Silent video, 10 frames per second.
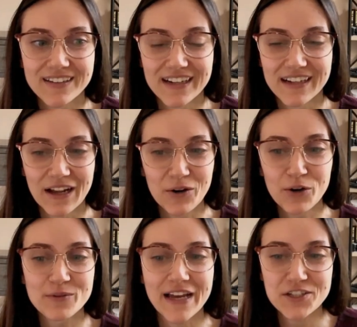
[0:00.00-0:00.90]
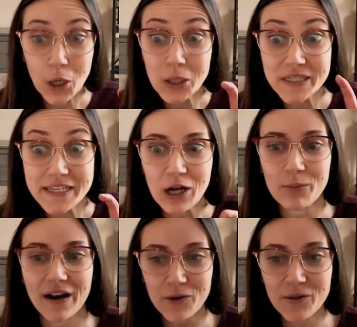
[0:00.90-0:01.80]
I don't know if it was actually called sale, but
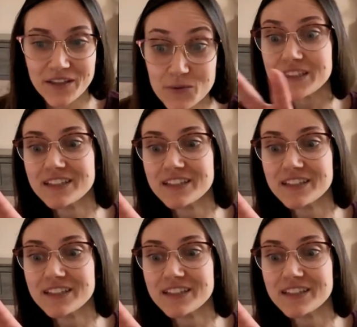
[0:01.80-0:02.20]
I know that's what the